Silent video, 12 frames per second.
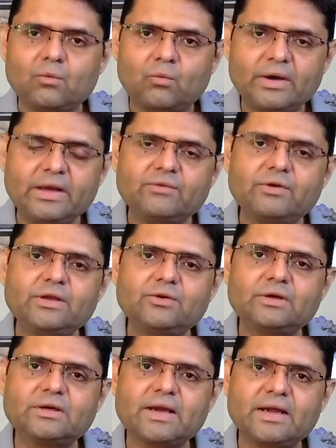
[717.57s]
Whatever
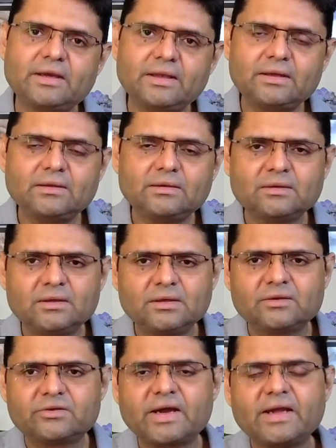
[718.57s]
you are writing,
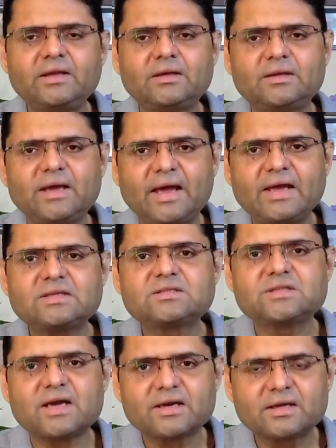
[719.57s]
write
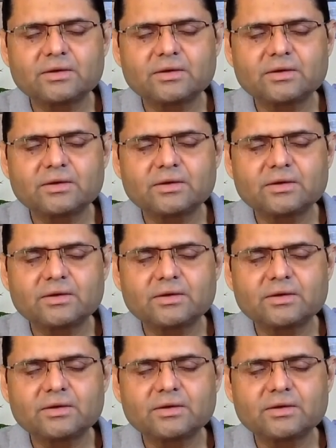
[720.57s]
as jargon